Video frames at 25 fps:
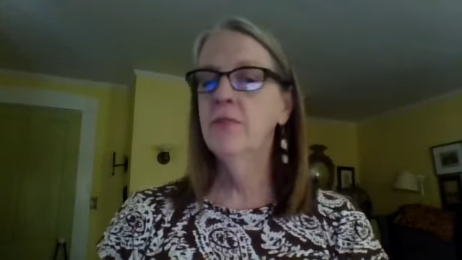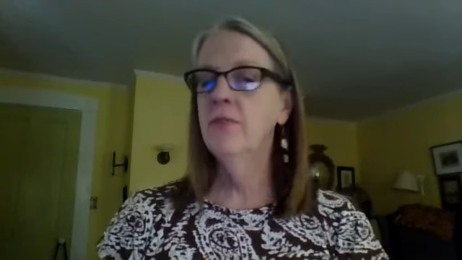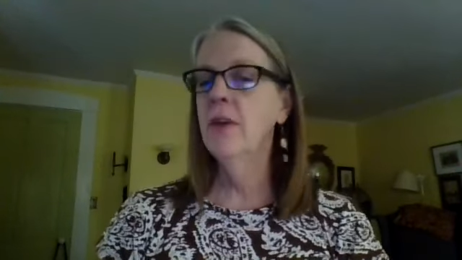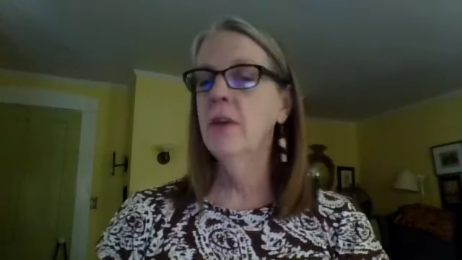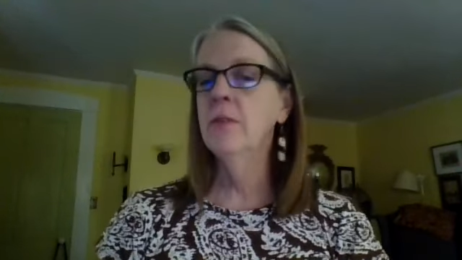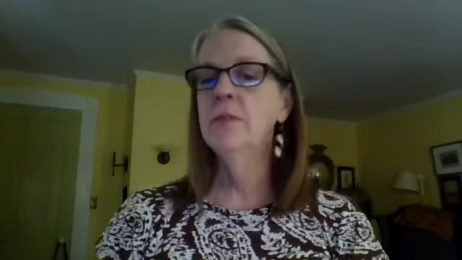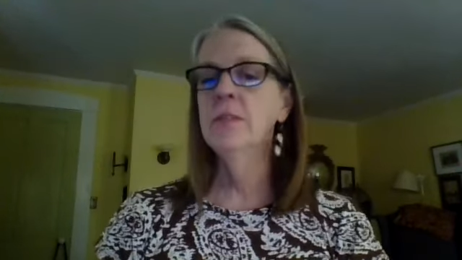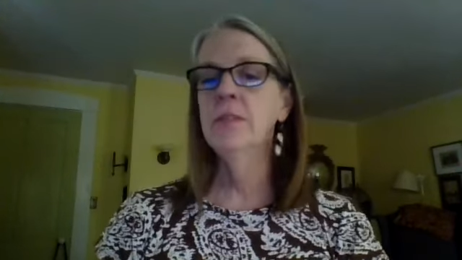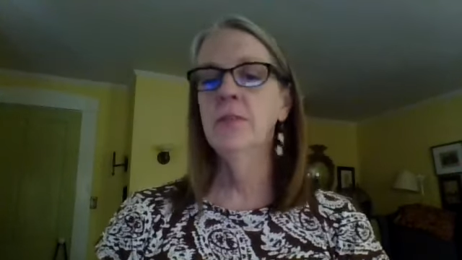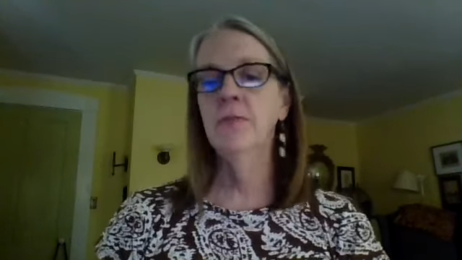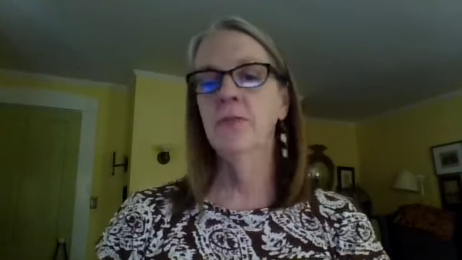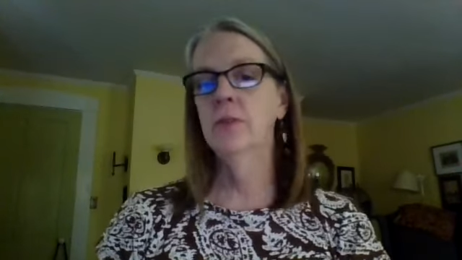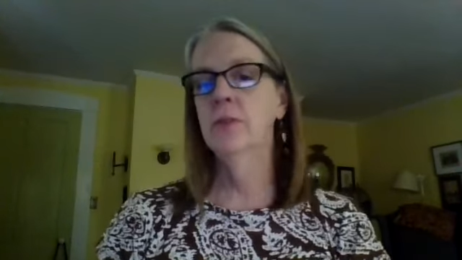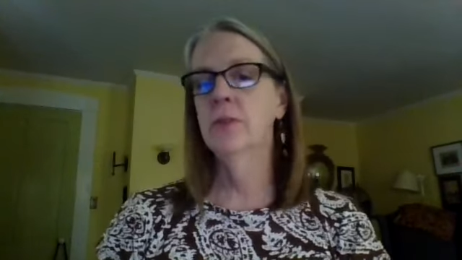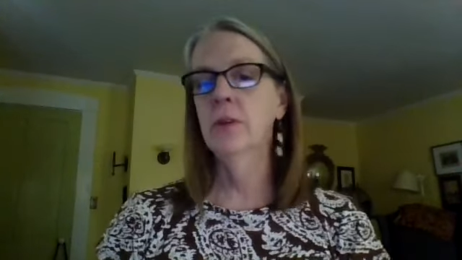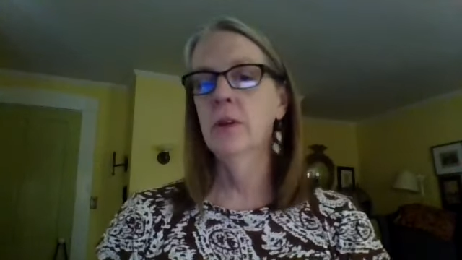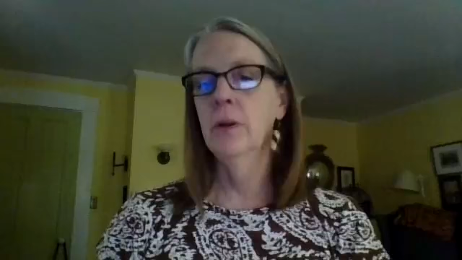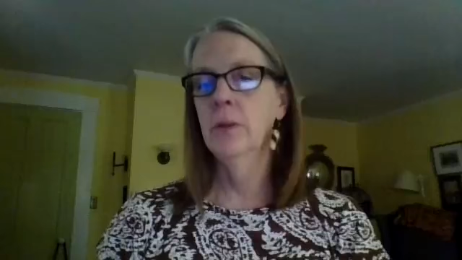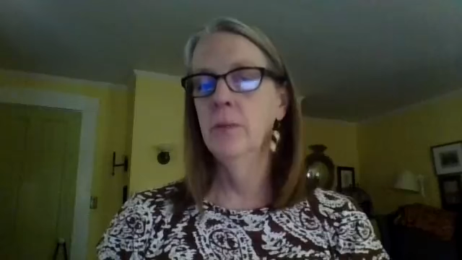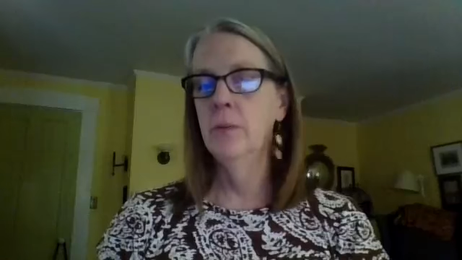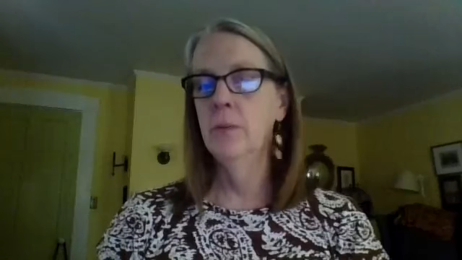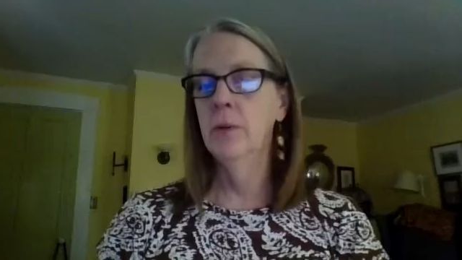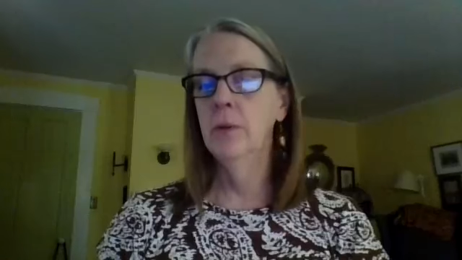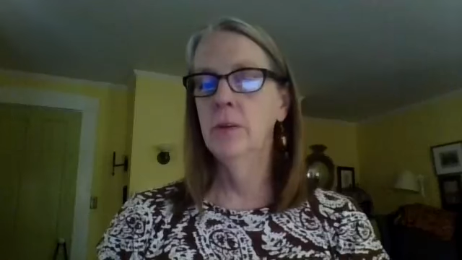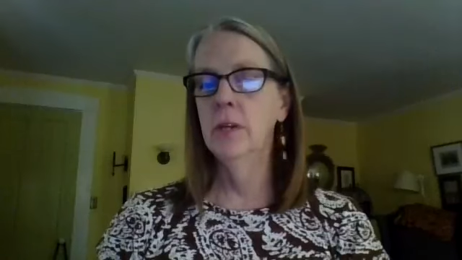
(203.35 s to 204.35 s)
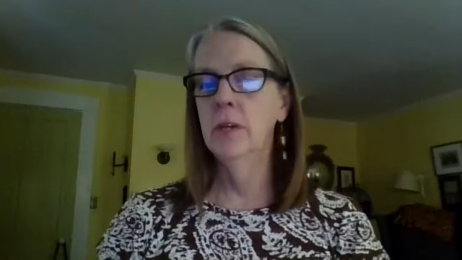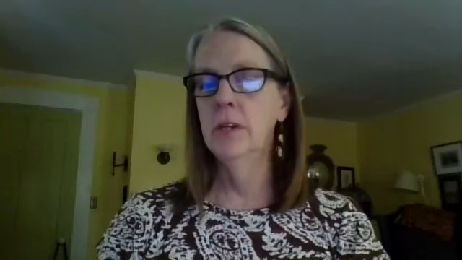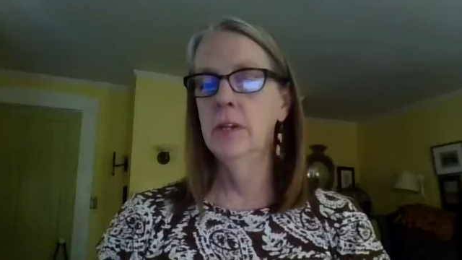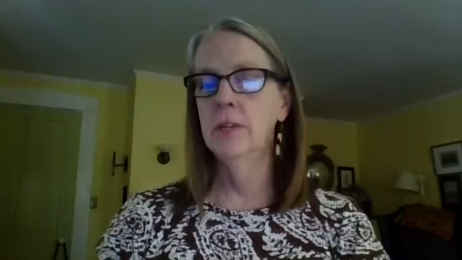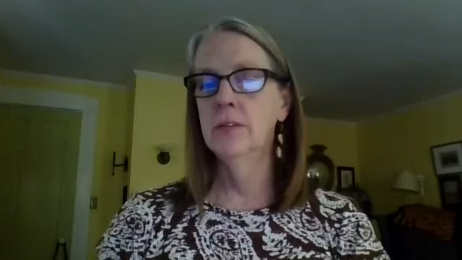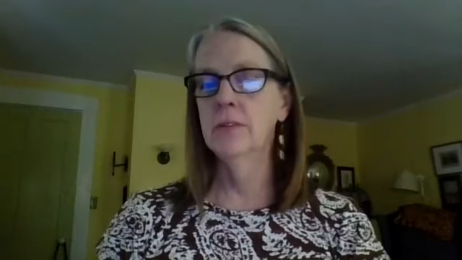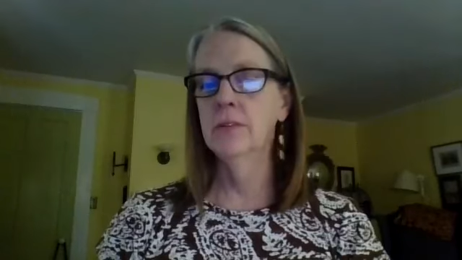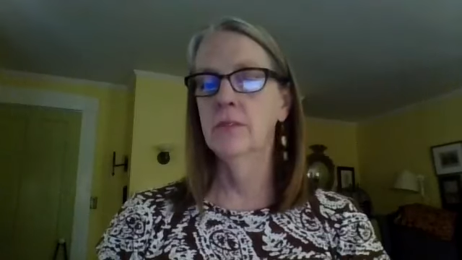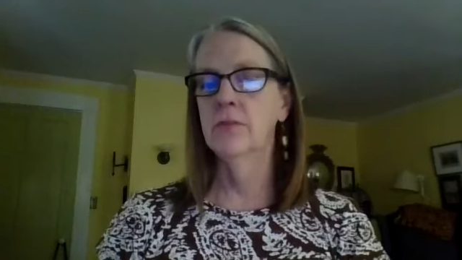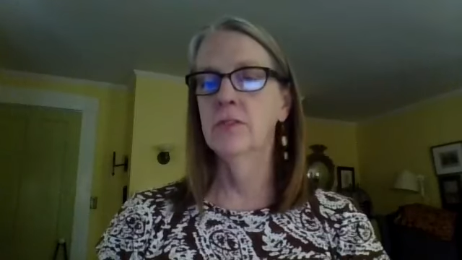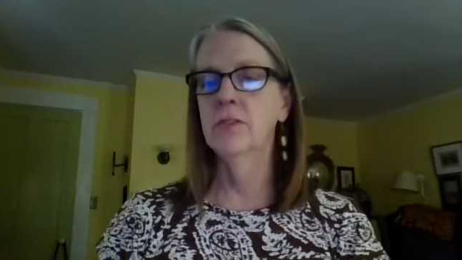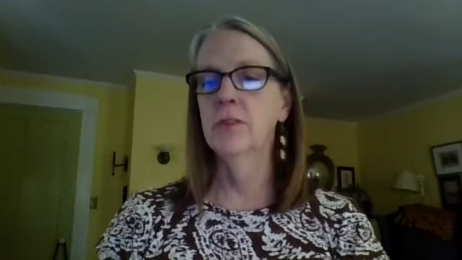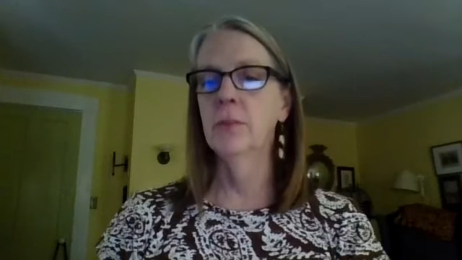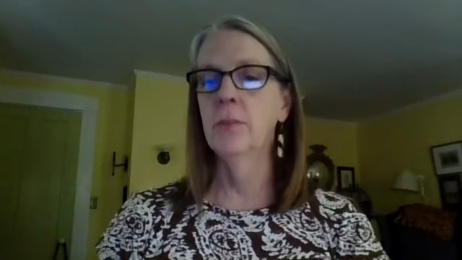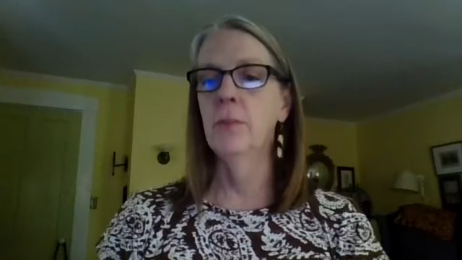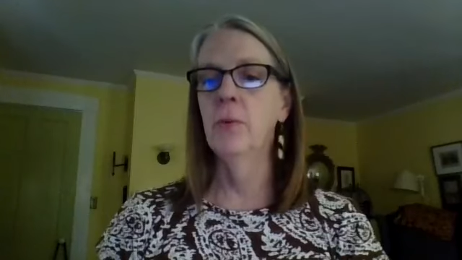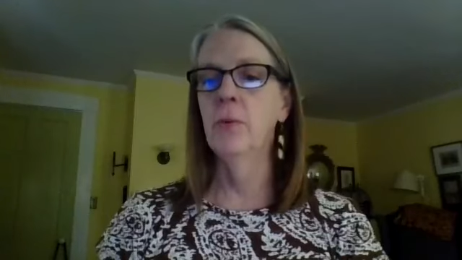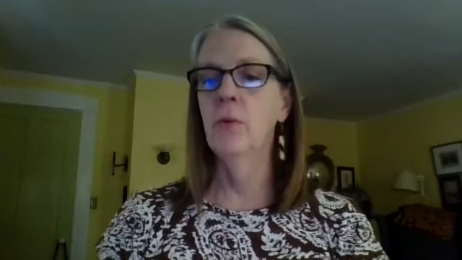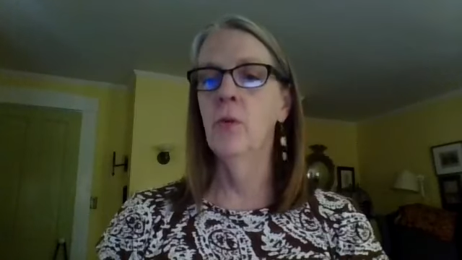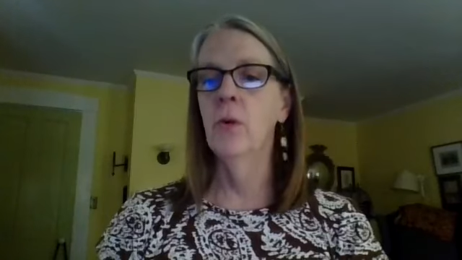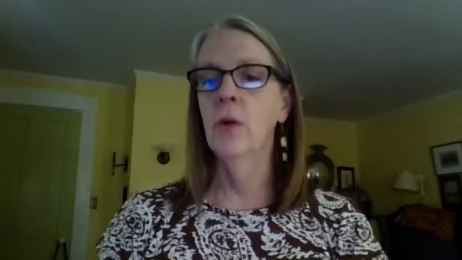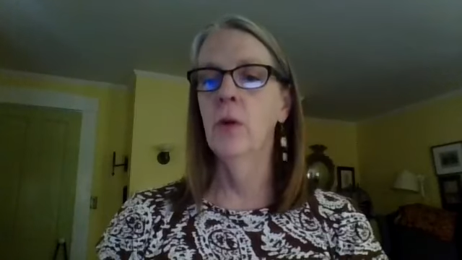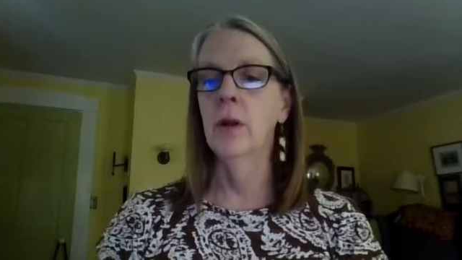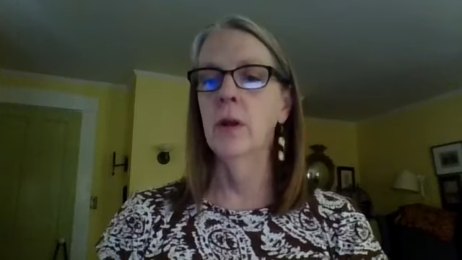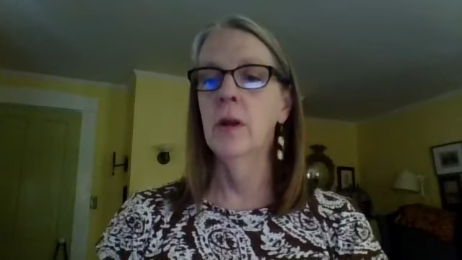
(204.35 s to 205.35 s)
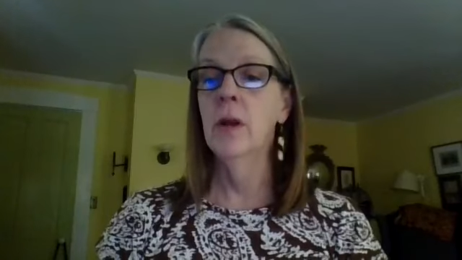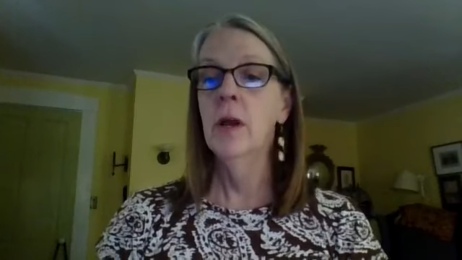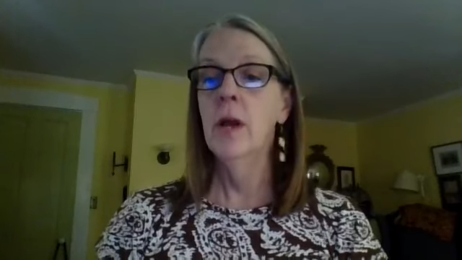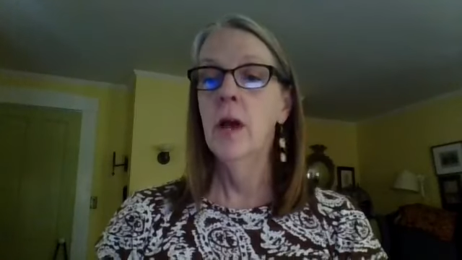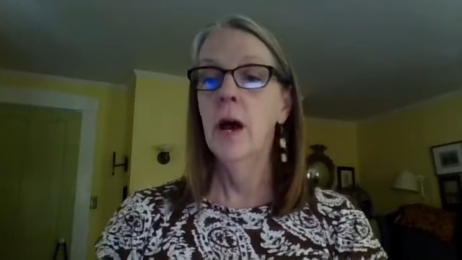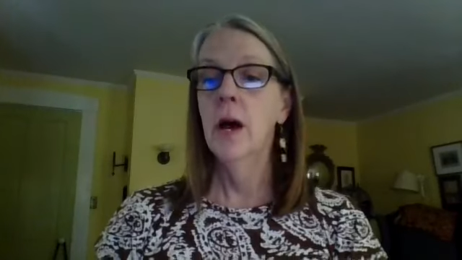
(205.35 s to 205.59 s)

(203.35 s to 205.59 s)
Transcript: found different communities of support,